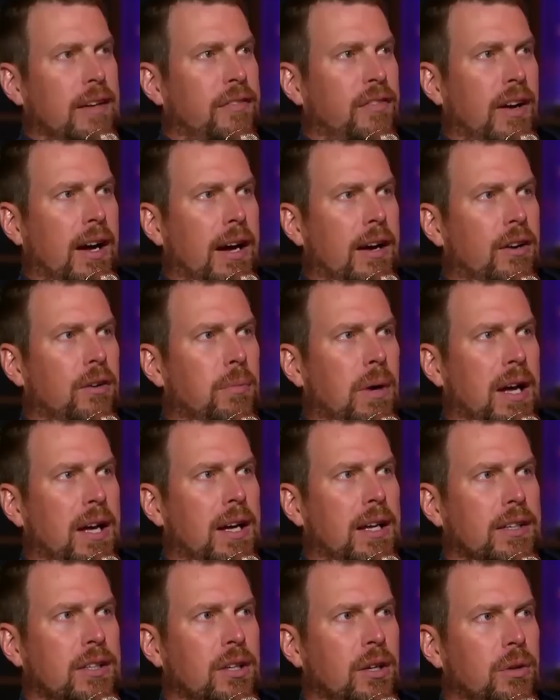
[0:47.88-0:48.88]
fire my
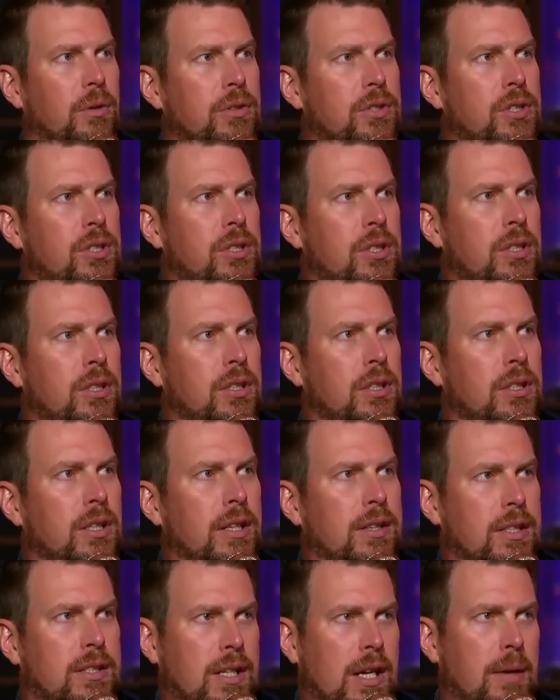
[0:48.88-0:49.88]
head coach
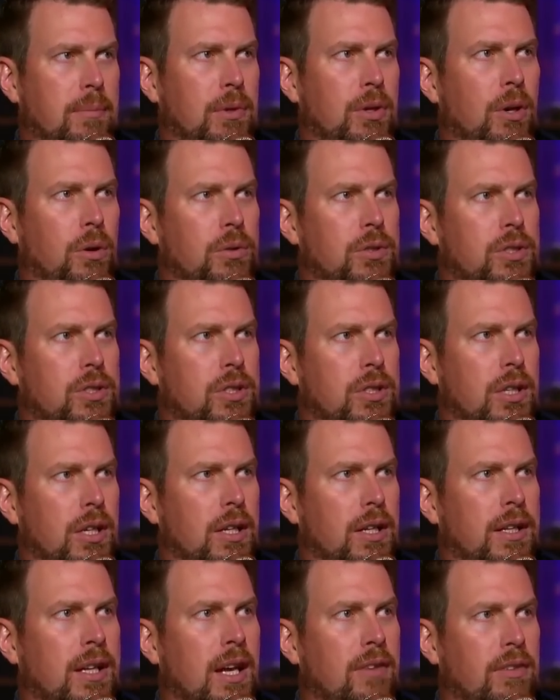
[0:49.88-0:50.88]
at the time, Coach
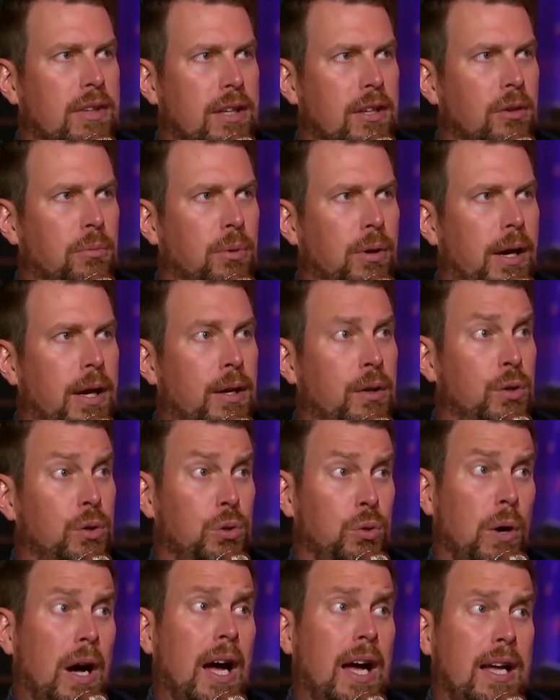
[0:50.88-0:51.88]
Kevin Gilbride,
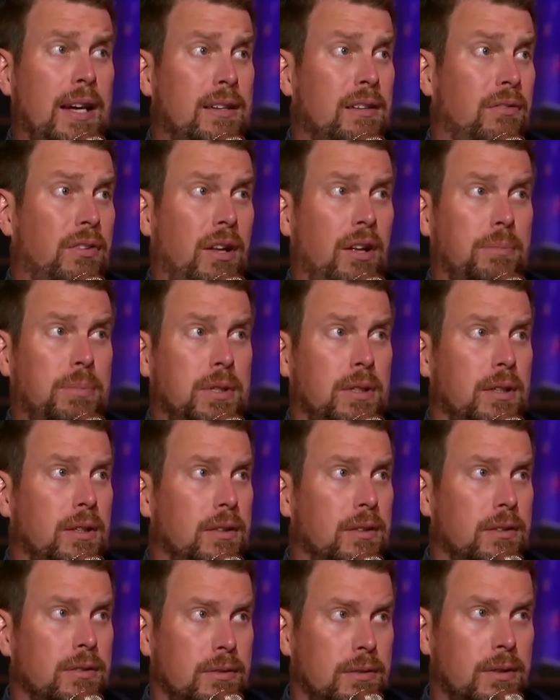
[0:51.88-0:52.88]
who I had developed a
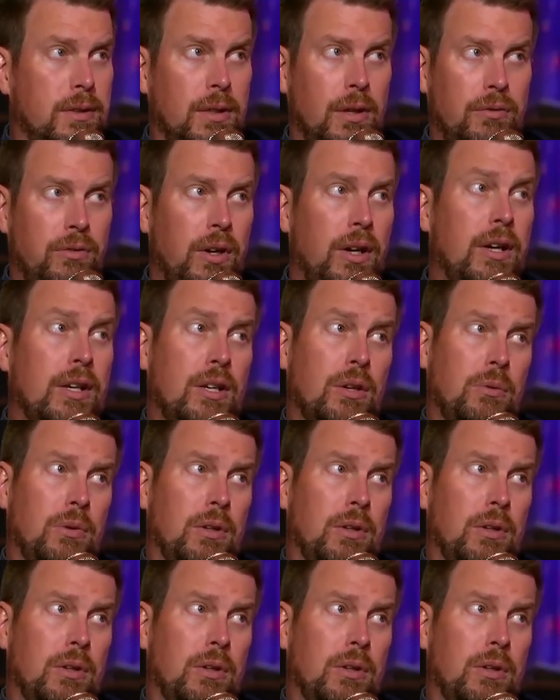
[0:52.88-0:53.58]
very good